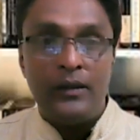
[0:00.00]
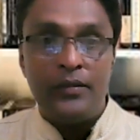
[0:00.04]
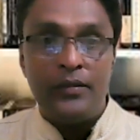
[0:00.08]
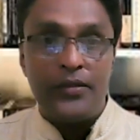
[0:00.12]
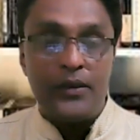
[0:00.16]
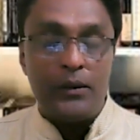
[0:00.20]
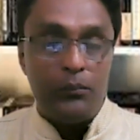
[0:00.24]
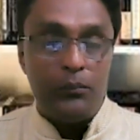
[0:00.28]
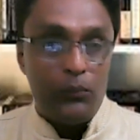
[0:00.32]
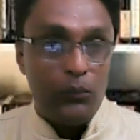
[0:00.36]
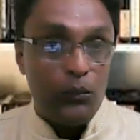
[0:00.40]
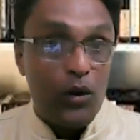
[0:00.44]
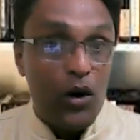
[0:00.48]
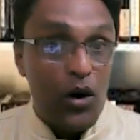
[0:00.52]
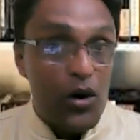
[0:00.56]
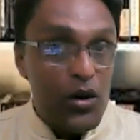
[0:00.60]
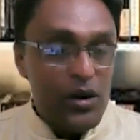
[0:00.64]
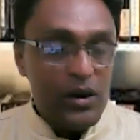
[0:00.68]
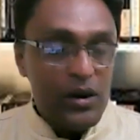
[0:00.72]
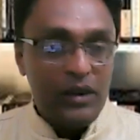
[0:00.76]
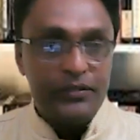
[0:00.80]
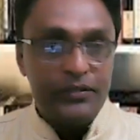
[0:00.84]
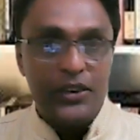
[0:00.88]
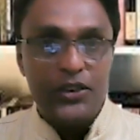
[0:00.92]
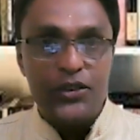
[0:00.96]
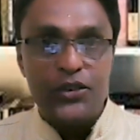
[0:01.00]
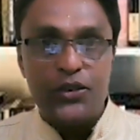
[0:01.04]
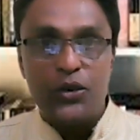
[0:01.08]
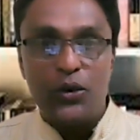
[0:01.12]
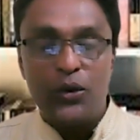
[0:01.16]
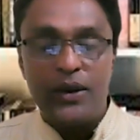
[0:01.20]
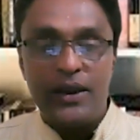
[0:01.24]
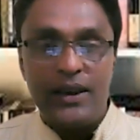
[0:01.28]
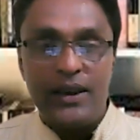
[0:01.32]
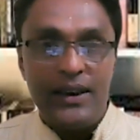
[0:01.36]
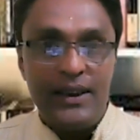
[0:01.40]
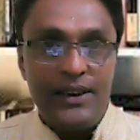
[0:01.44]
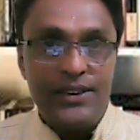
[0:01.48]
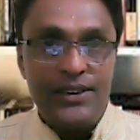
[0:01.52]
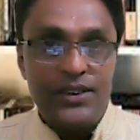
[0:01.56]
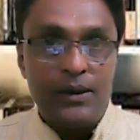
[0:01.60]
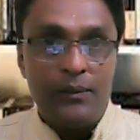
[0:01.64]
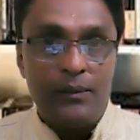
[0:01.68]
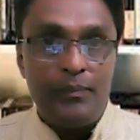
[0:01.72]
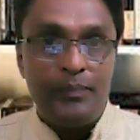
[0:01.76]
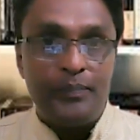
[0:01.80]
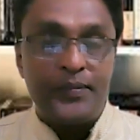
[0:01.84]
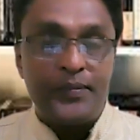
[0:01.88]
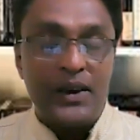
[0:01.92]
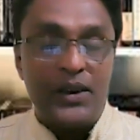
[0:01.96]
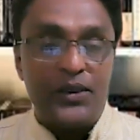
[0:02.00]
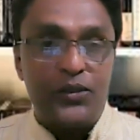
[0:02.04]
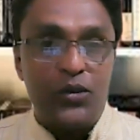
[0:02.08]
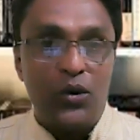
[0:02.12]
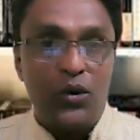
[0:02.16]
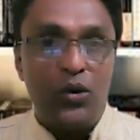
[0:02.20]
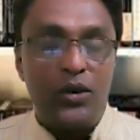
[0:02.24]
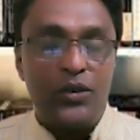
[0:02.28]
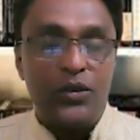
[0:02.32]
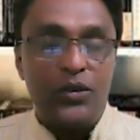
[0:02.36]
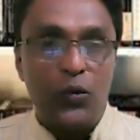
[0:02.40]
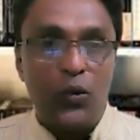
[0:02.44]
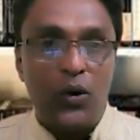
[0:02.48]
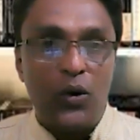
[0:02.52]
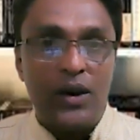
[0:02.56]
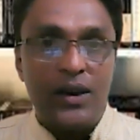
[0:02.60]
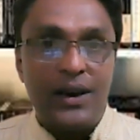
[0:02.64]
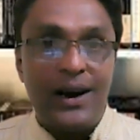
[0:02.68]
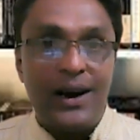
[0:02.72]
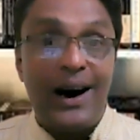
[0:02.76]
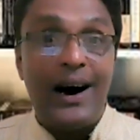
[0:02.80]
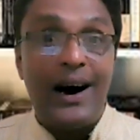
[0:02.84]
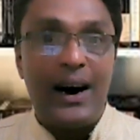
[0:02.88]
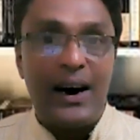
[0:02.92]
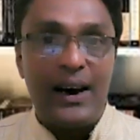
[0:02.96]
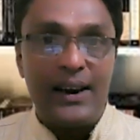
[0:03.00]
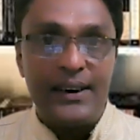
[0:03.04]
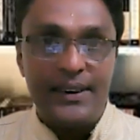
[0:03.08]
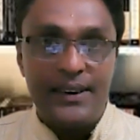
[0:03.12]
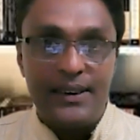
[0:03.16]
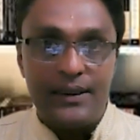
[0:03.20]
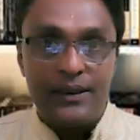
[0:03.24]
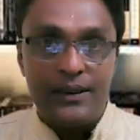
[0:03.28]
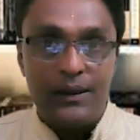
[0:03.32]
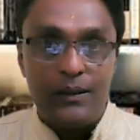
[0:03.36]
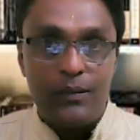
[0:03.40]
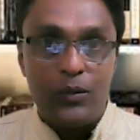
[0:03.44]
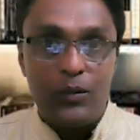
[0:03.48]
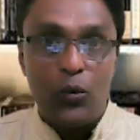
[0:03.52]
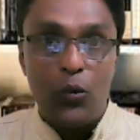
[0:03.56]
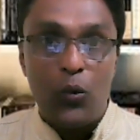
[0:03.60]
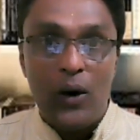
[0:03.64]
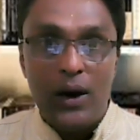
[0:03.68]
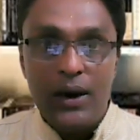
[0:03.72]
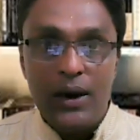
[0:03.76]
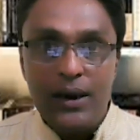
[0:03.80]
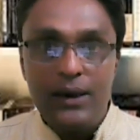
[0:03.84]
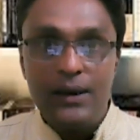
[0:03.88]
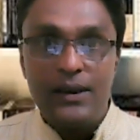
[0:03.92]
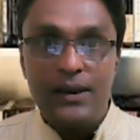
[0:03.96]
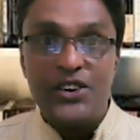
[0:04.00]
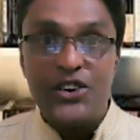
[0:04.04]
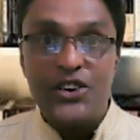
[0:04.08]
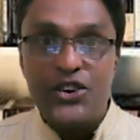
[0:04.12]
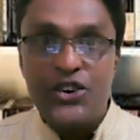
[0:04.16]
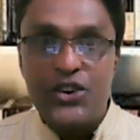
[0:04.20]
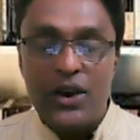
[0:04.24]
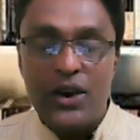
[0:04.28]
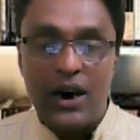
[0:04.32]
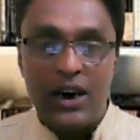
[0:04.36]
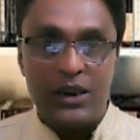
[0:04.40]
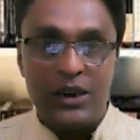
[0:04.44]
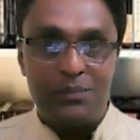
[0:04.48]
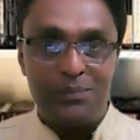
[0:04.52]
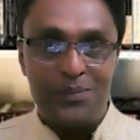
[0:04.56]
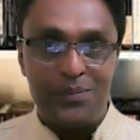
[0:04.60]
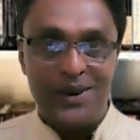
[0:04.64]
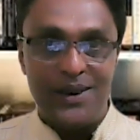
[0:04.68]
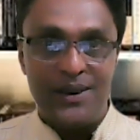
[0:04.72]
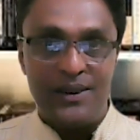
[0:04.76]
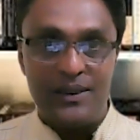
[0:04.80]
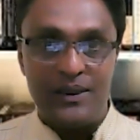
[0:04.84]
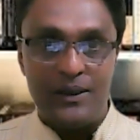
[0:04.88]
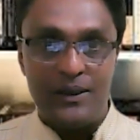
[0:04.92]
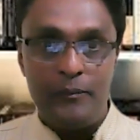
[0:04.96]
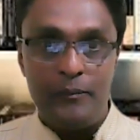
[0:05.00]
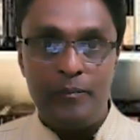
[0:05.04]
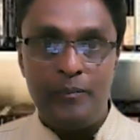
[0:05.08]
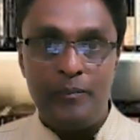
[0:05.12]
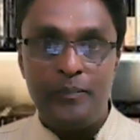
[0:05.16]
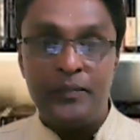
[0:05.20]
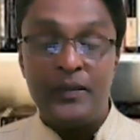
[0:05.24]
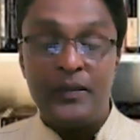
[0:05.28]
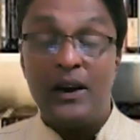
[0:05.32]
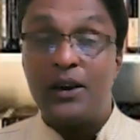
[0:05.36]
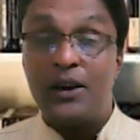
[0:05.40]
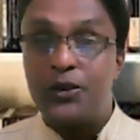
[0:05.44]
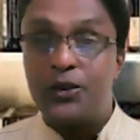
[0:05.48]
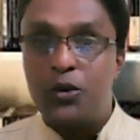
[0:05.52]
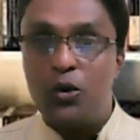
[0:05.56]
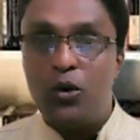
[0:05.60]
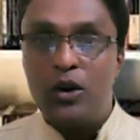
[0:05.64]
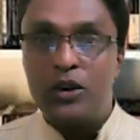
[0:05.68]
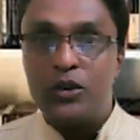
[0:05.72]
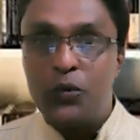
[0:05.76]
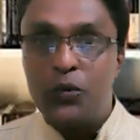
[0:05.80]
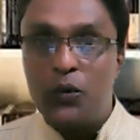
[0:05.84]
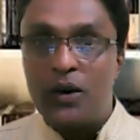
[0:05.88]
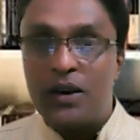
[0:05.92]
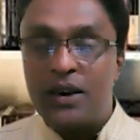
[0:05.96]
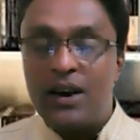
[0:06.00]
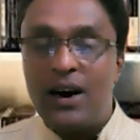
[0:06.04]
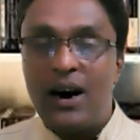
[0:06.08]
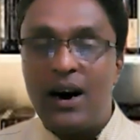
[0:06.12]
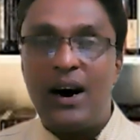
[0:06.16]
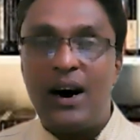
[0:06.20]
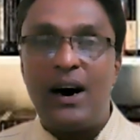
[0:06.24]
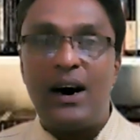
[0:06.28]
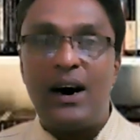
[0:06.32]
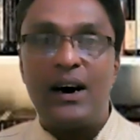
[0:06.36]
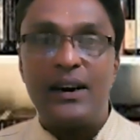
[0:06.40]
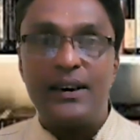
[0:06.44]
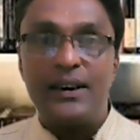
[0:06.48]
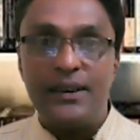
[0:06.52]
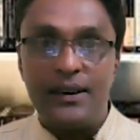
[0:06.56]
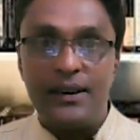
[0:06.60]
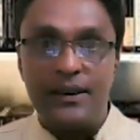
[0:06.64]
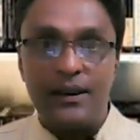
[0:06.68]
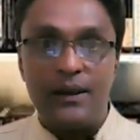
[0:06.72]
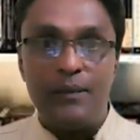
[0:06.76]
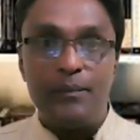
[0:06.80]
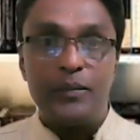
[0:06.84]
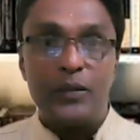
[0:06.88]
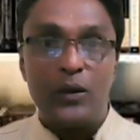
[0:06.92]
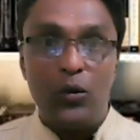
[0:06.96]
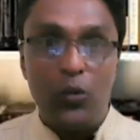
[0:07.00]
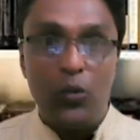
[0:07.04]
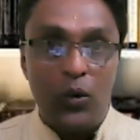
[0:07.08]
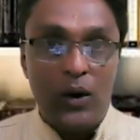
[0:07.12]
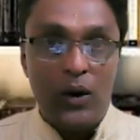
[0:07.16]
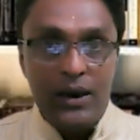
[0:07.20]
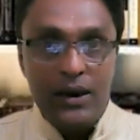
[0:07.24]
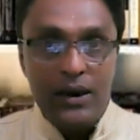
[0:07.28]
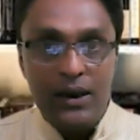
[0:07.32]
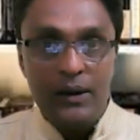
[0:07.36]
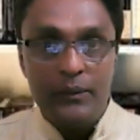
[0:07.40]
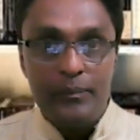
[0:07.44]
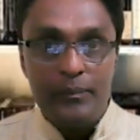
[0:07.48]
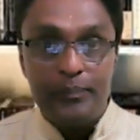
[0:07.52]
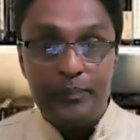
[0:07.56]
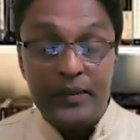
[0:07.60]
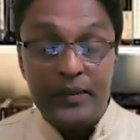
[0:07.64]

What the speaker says: The moral of the story is, don't work harder, work sharper. Don't work harder, work